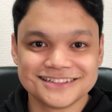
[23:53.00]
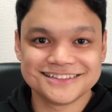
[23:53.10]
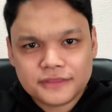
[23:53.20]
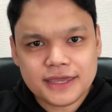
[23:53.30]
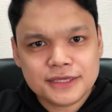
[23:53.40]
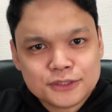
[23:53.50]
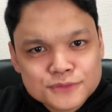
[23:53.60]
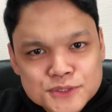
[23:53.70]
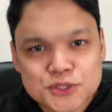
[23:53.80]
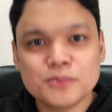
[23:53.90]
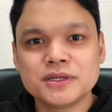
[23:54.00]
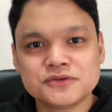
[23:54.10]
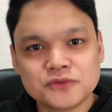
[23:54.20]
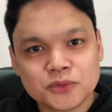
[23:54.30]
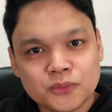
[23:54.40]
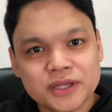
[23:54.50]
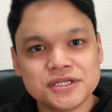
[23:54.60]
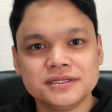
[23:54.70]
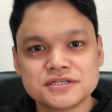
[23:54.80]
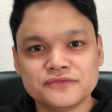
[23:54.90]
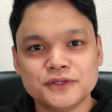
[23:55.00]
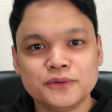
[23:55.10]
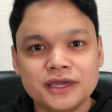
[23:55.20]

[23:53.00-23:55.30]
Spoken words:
Thank you so much for watching this video.